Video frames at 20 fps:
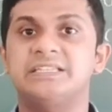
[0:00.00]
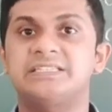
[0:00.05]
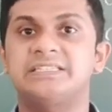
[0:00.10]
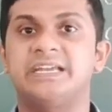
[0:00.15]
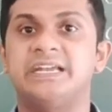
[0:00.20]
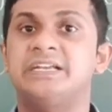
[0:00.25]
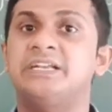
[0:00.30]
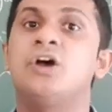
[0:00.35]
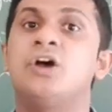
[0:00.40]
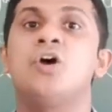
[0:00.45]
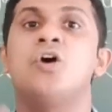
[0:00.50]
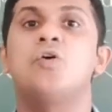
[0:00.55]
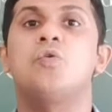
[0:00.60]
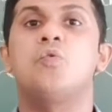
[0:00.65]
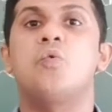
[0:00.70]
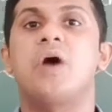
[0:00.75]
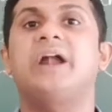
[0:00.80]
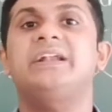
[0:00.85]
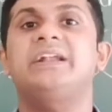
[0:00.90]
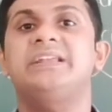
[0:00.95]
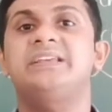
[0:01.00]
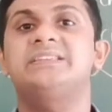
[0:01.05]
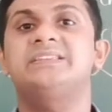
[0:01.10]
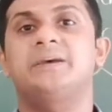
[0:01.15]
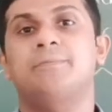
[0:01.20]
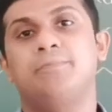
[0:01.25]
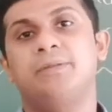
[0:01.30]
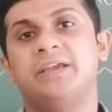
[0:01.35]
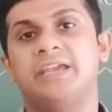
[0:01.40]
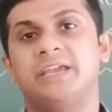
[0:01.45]
state, VAT is
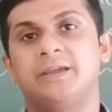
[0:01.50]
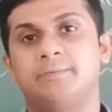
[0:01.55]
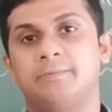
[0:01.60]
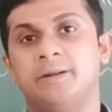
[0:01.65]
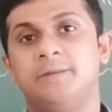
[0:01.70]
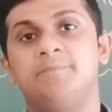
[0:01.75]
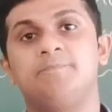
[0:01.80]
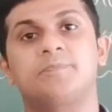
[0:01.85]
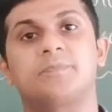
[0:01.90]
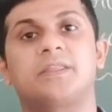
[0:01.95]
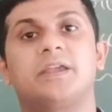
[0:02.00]
applicable.